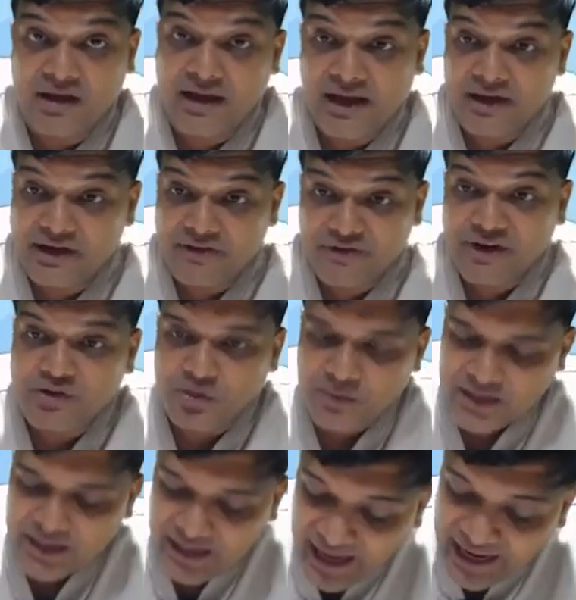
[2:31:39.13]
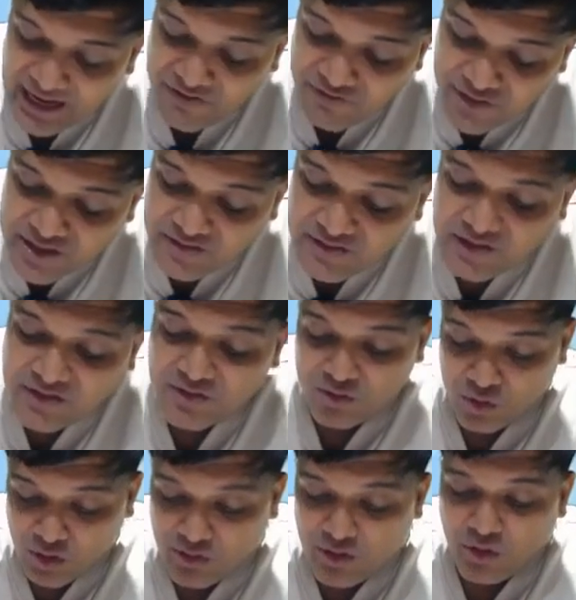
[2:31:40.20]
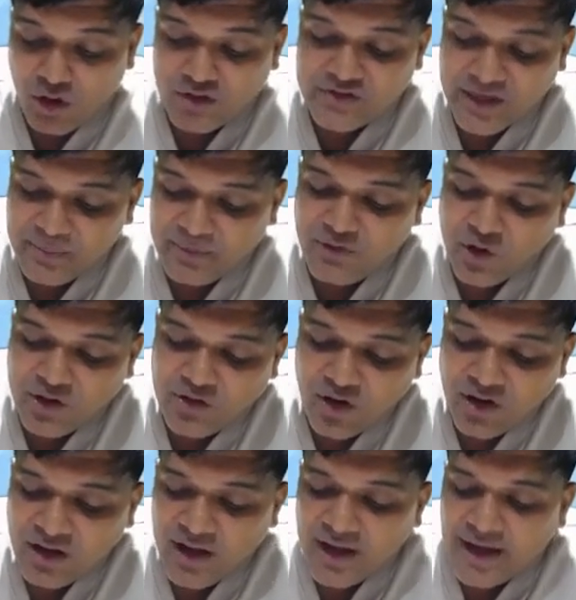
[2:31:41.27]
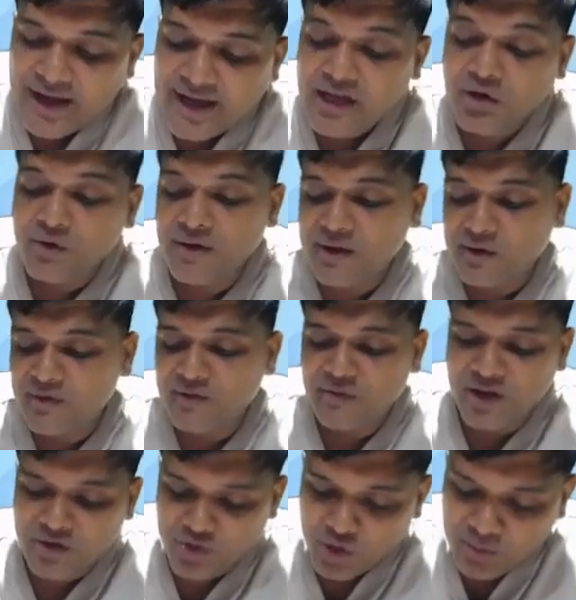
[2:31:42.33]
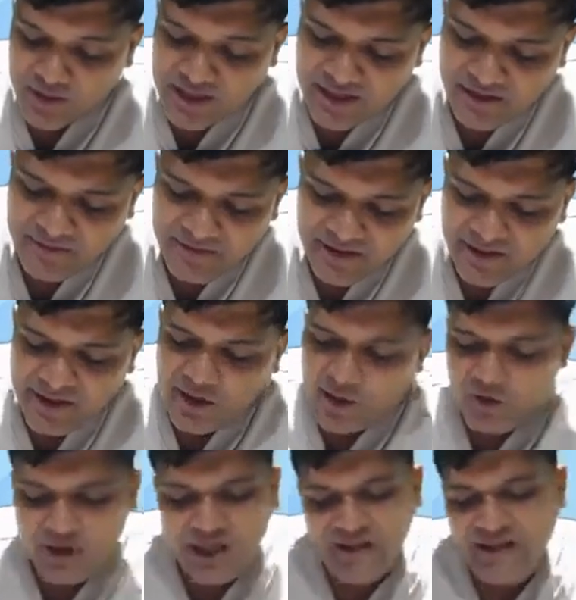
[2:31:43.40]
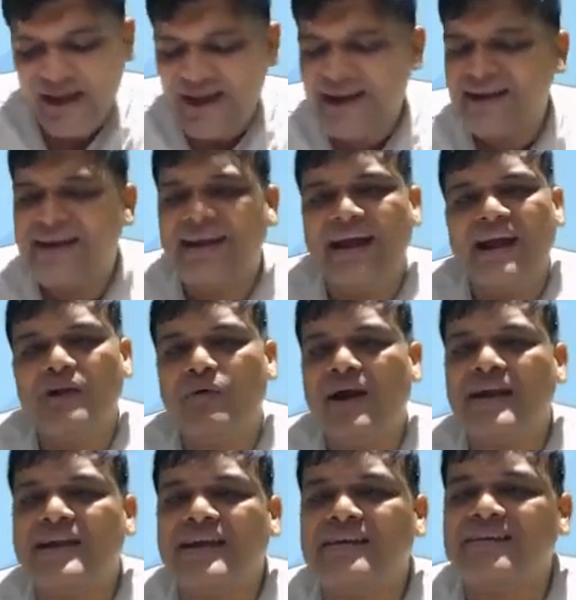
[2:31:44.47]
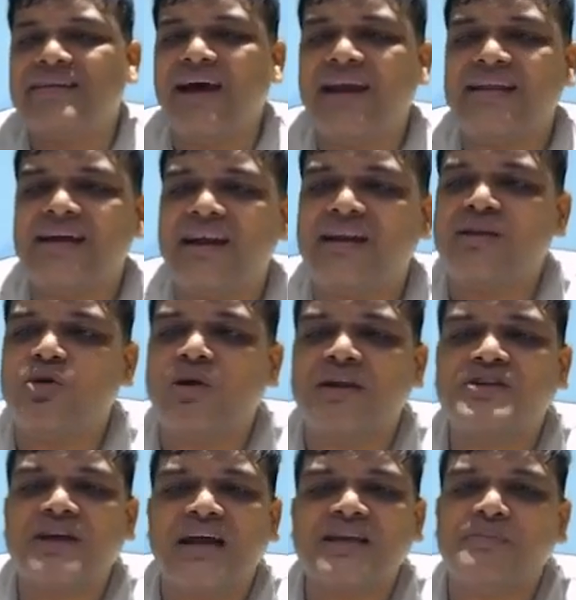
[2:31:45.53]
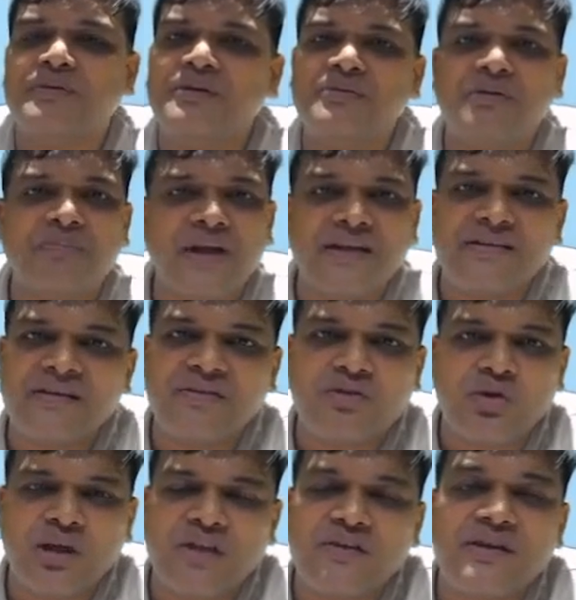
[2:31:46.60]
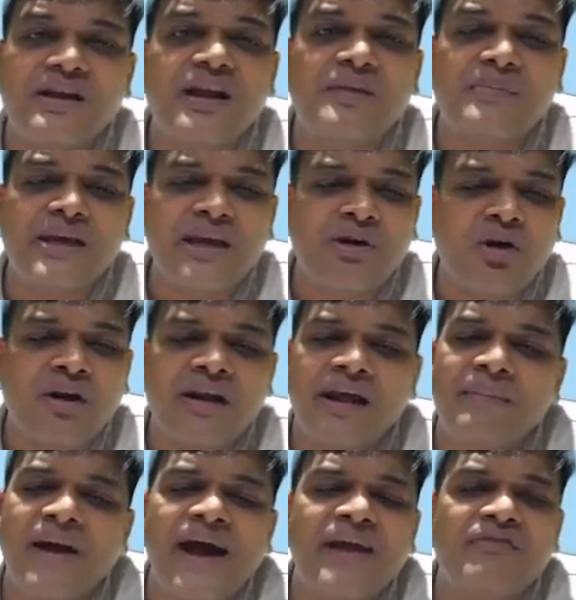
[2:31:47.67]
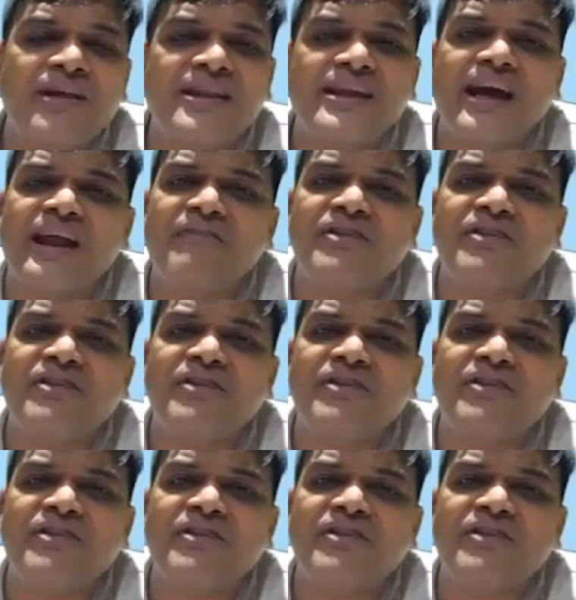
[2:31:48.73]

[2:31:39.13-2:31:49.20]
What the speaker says: different should be there. High efficiencies, so the cost can be focused on. Innovative ways should be there. Okay, and advantages are there. You can charge a premium prices. Okay, Realme or MI when they are having